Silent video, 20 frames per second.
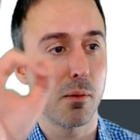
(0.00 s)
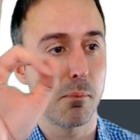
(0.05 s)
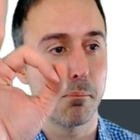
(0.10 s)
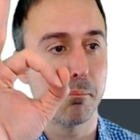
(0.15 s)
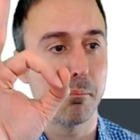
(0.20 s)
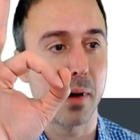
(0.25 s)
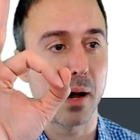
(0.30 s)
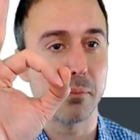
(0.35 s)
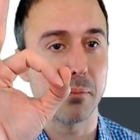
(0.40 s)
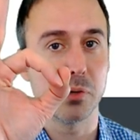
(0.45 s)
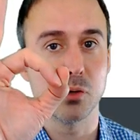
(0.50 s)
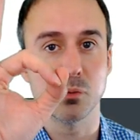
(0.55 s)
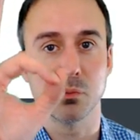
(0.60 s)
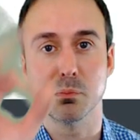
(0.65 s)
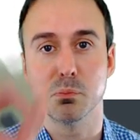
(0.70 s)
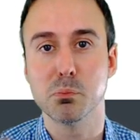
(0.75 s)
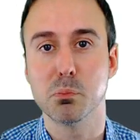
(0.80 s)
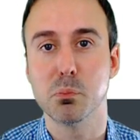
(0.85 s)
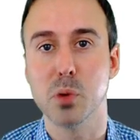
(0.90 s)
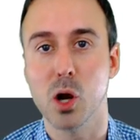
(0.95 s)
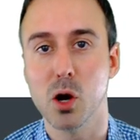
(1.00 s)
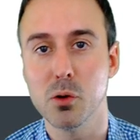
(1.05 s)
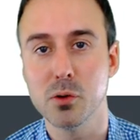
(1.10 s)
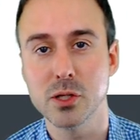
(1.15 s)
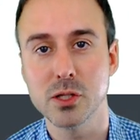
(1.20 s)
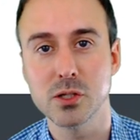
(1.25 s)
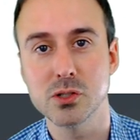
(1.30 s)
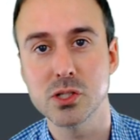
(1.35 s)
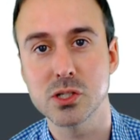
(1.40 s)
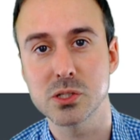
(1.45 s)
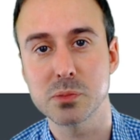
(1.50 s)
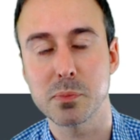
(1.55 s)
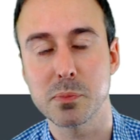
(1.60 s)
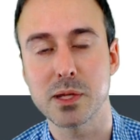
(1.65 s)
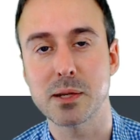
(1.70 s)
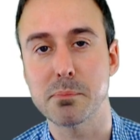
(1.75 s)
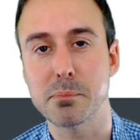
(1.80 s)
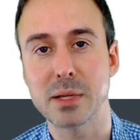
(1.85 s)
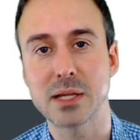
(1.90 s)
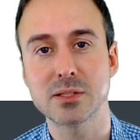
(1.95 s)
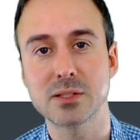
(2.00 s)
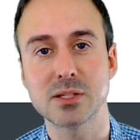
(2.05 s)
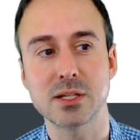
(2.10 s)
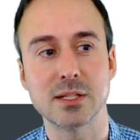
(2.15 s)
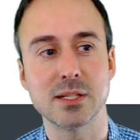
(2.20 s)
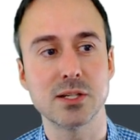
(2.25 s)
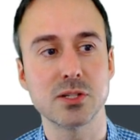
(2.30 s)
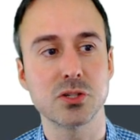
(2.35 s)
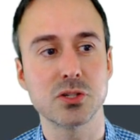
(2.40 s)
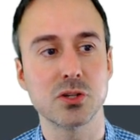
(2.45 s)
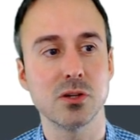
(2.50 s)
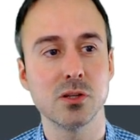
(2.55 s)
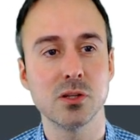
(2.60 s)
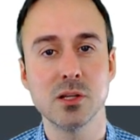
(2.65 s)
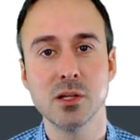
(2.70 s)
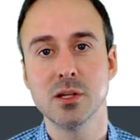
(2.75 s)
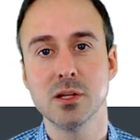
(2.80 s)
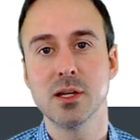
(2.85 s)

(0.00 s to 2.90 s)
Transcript: Baboom, bro. You just made a mixed conditional,